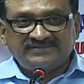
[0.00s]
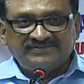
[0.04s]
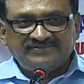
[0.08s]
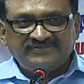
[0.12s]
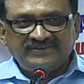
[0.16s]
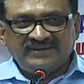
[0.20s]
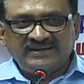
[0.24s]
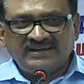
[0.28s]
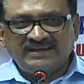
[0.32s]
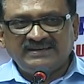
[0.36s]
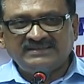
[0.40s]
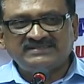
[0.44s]

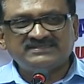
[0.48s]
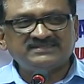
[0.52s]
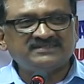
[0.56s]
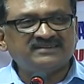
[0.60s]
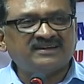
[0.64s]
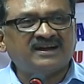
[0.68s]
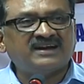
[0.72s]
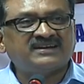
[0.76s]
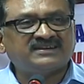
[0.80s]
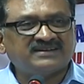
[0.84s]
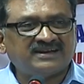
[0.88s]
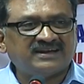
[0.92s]
way is
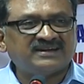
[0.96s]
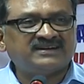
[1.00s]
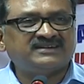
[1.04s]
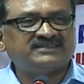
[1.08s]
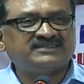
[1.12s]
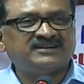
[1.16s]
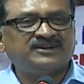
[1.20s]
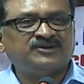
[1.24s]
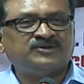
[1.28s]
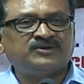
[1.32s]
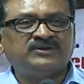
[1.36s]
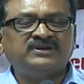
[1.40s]
not
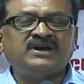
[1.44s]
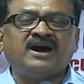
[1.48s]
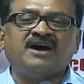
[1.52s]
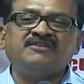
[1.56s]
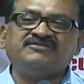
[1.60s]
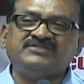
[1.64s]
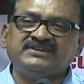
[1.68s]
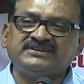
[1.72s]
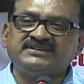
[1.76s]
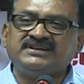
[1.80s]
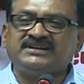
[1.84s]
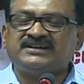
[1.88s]
correct.
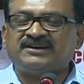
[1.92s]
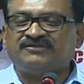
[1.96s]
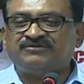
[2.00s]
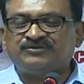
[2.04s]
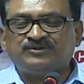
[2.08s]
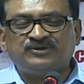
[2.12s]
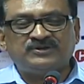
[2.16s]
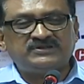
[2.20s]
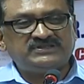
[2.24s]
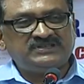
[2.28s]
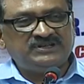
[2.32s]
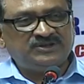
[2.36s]
After that, of
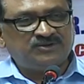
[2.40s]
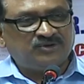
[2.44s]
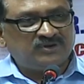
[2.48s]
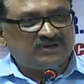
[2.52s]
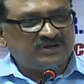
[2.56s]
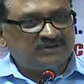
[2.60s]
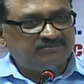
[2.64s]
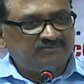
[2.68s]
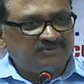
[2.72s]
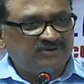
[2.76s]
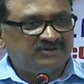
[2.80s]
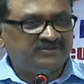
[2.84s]
course, he wrote
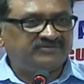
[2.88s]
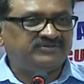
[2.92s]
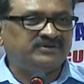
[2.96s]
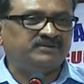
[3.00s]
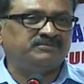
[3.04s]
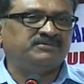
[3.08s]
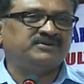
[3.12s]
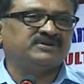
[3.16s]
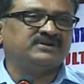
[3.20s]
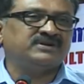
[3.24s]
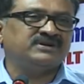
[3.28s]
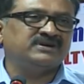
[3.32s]
a beautiful
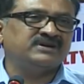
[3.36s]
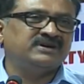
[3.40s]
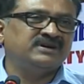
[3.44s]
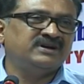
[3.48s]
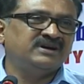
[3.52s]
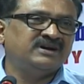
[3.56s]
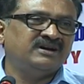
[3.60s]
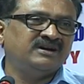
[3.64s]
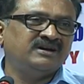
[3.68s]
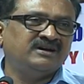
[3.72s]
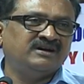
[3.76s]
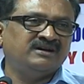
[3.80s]
book,
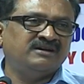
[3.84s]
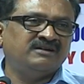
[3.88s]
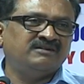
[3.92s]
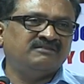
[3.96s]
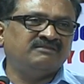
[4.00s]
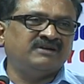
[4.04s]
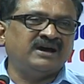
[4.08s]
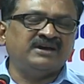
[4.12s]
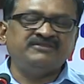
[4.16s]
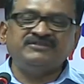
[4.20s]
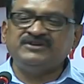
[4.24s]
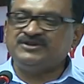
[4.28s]

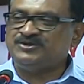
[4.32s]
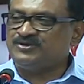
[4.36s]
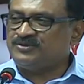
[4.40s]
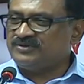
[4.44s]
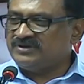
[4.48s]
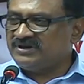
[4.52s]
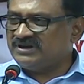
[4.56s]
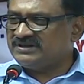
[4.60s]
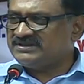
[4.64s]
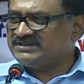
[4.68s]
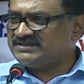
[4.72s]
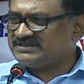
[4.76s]
Why We Should
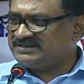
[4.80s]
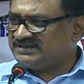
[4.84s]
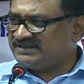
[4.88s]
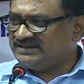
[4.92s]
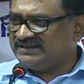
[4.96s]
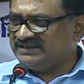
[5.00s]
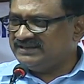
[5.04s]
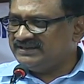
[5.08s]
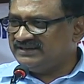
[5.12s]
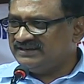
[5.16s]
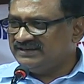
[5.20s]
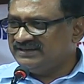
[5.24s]
Not
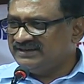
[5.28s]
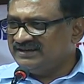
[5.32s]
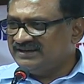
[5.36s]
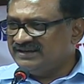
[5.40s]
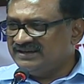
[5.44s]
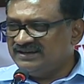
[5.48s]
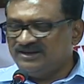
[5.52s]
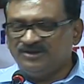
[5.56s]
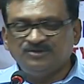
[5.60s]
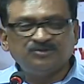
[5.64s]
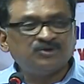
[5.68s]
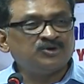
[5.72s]
Study
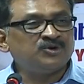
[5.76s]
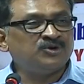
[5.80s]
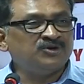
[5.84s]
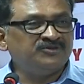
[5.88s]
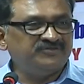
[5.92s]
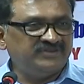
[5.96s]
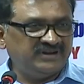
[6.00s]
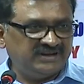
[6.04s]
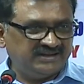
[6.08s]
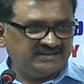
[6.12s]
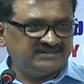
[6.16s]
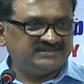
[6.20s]
Your
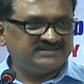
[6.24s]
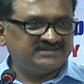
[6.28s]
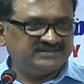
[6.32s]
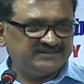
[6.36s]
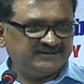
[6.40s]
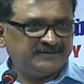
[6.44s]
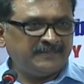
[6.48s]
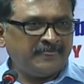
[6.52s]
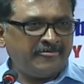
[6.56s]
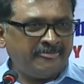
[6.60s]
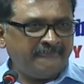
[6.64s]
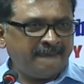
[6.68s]
Own Village.